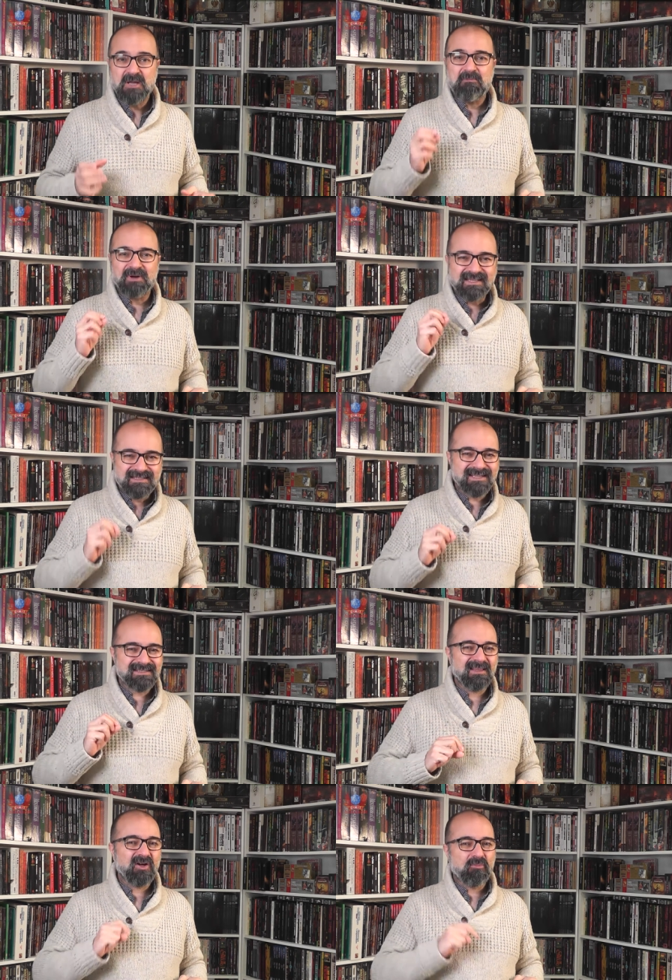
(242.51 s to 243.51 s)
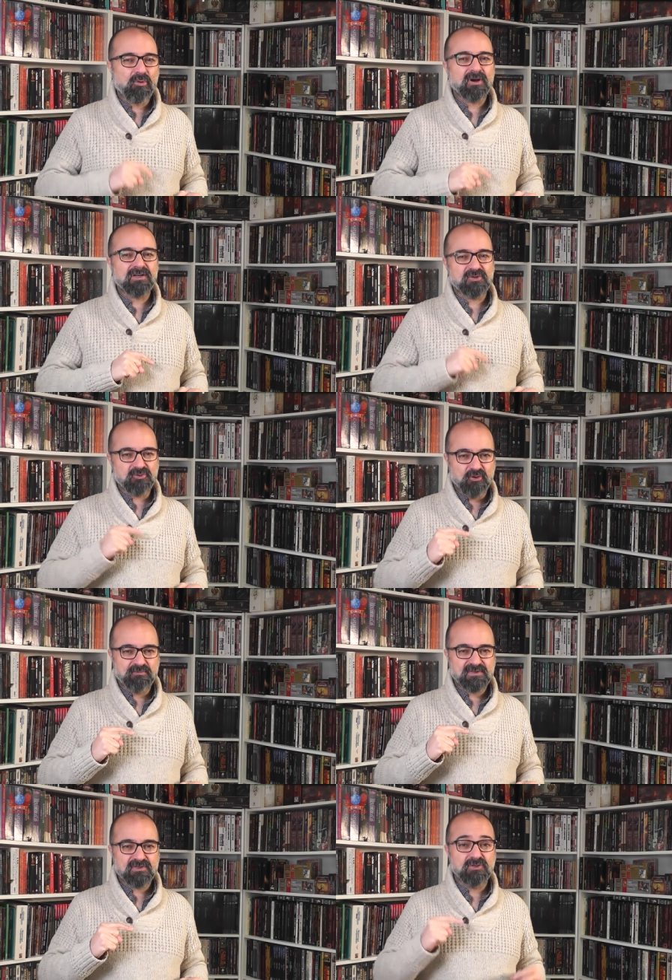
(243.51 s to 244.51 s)
but it does allow Boggard
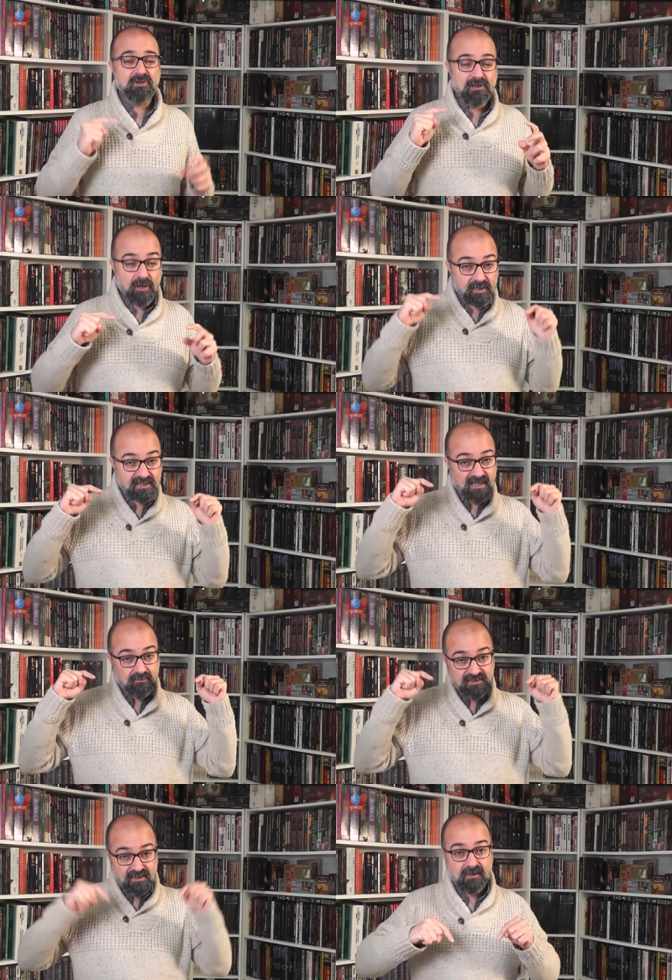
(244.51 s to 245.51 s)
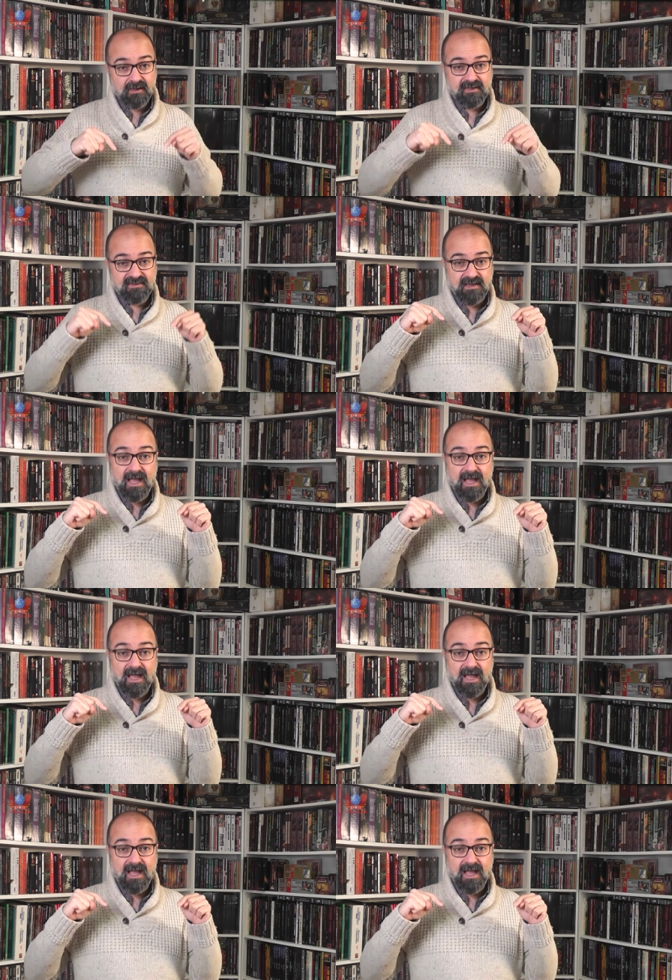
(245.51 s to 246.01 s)
groups to lock down targets'